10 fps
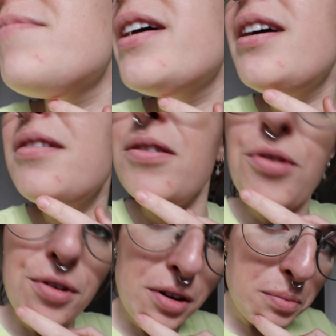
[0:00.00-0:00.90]
my
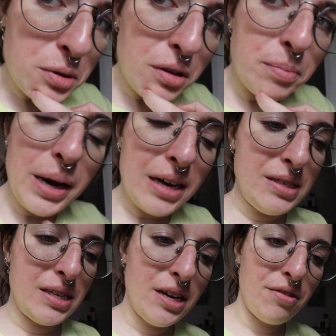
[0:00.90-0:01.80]
horrible bad
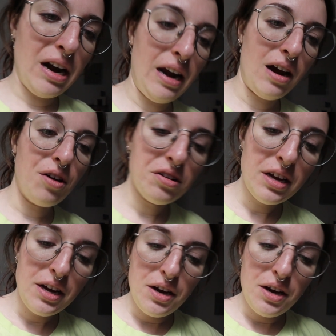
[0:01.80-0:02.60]
skin right now